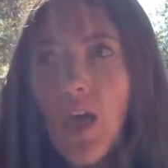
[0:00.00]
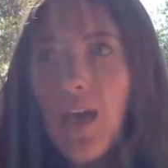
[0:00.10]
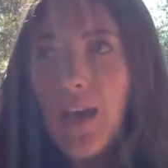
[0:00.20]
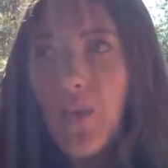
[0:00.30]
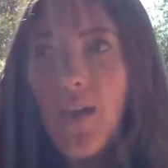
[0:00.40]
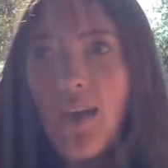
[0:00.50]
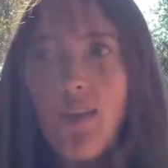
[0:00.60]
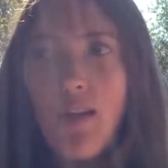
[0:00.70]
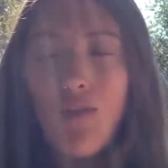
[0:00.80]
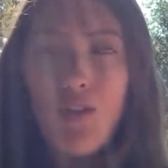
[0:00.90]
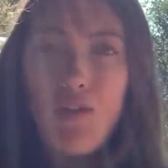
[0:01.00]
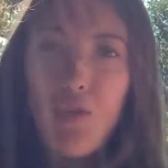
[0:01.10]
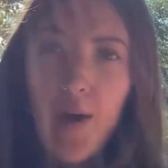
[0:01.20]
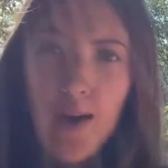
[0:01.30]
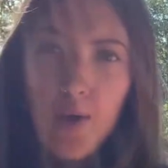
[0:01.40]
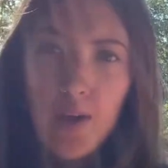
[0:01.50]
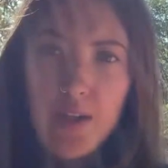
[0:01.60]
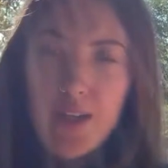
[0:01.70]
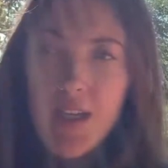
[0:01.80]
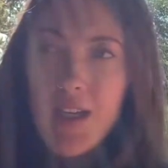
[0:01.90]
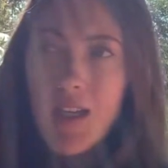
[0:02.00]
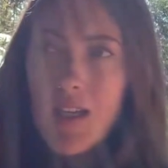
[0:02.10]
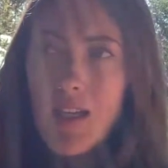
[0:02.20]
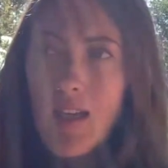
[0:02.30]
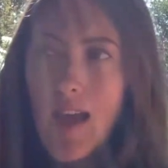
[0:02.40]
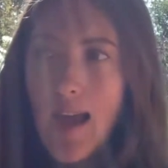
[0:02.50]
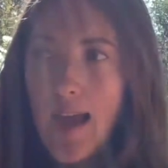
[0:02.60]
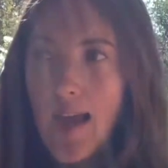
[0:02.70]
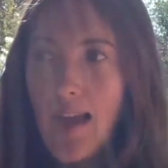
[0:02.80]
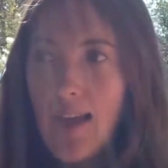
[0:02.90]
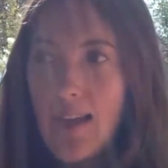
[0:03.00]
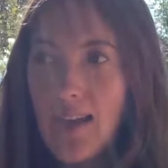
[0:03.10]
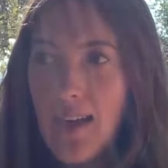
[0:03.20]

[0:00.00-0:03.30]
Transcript: and I waited there for a few hours, and